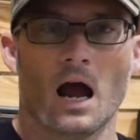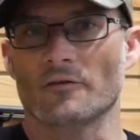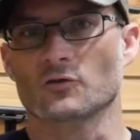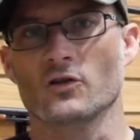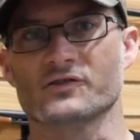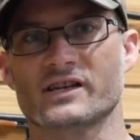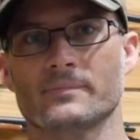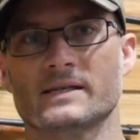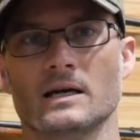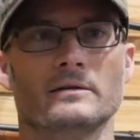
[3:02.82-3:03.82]
After all those
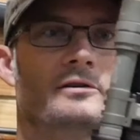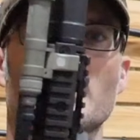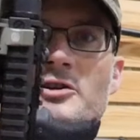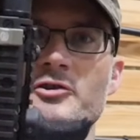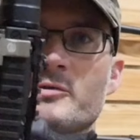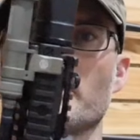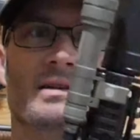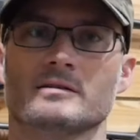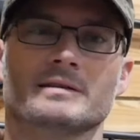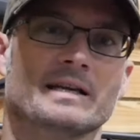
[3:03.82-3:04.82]
steps done, you got your
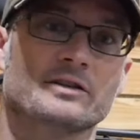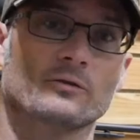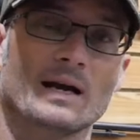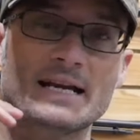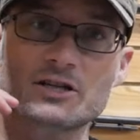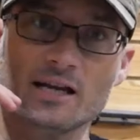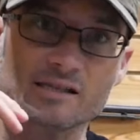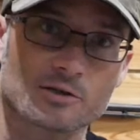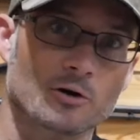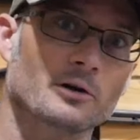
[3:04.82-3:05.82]
suppressor, get to the range
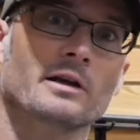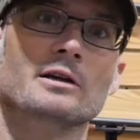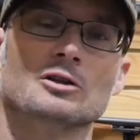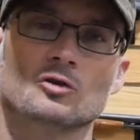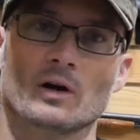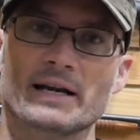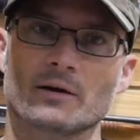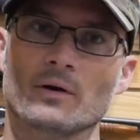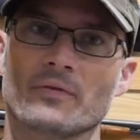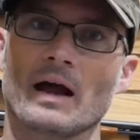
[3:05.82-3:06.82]
and start
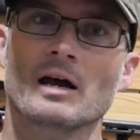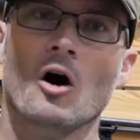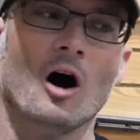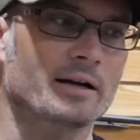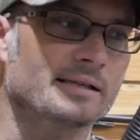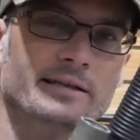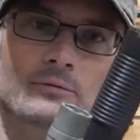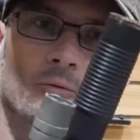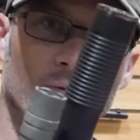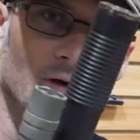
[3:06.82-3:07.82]
training with that.
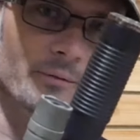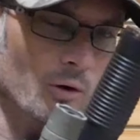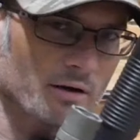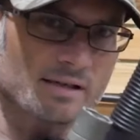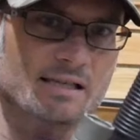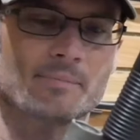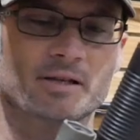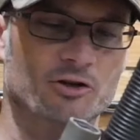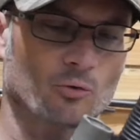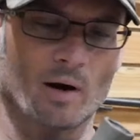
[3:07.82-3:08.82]
Honestly, really, what are the
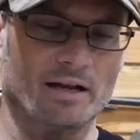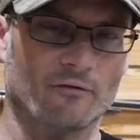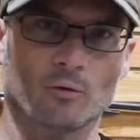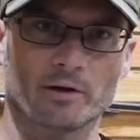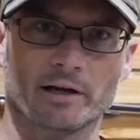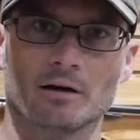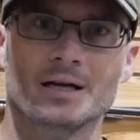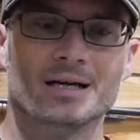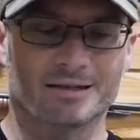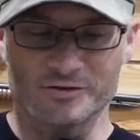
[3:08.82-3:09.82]
steps that you're waiting for here?
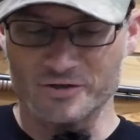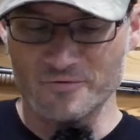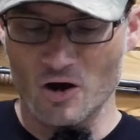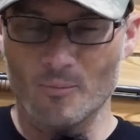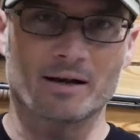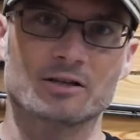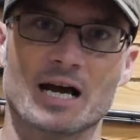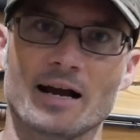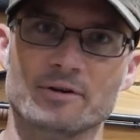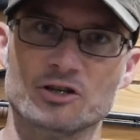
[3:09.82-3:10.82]
There's no better
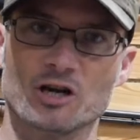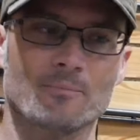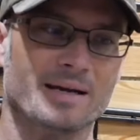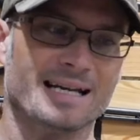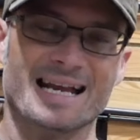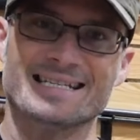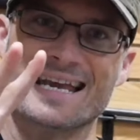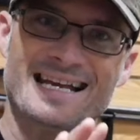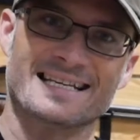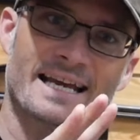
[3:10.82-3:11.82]
time to jump in and
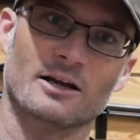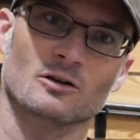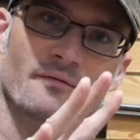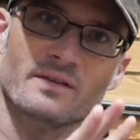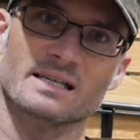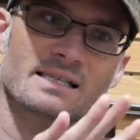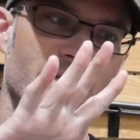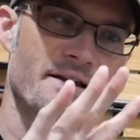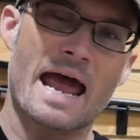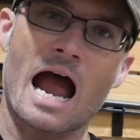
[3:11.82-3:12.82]
take care of
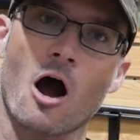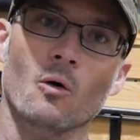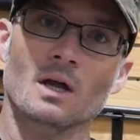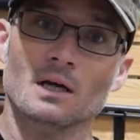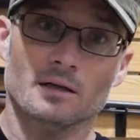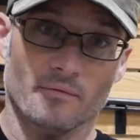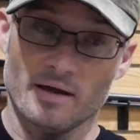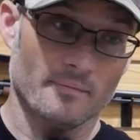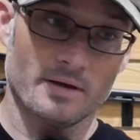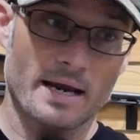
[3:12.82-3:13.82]
this now
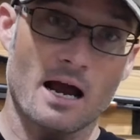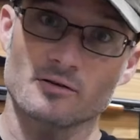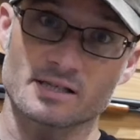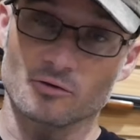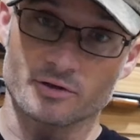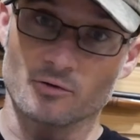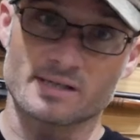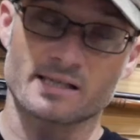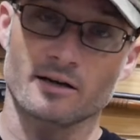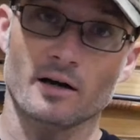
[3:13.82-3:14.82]
than the now. So
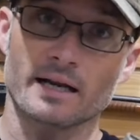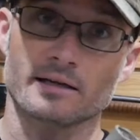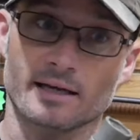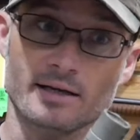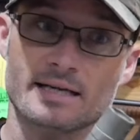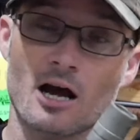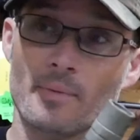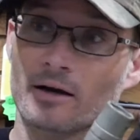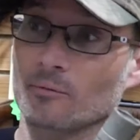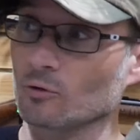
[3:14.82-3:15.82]
don't sit on it, get
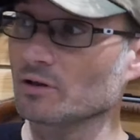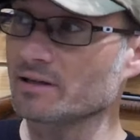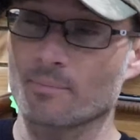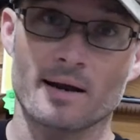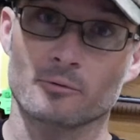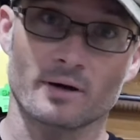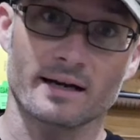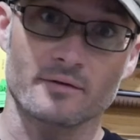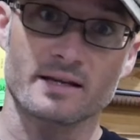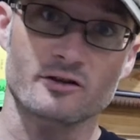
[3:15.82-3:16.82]
down there. Really, the paperwork
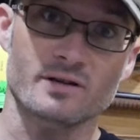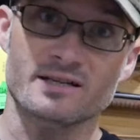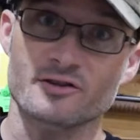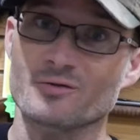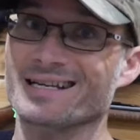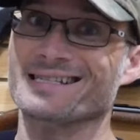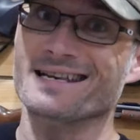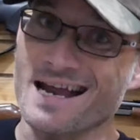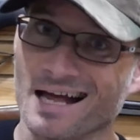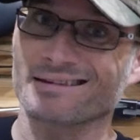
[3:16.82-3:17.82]
and everything you need to do is
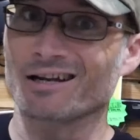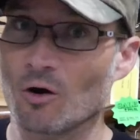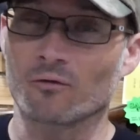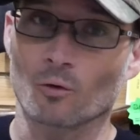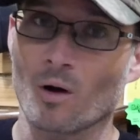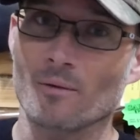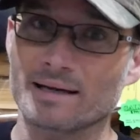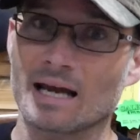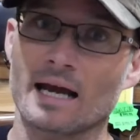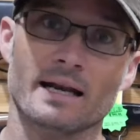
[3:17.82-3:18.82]
not that
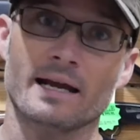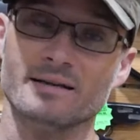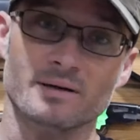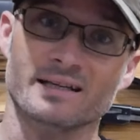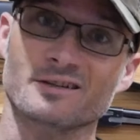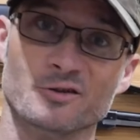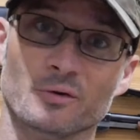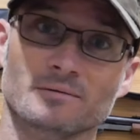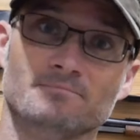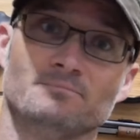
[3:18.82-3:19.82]
overwhelming, and anybody can do it.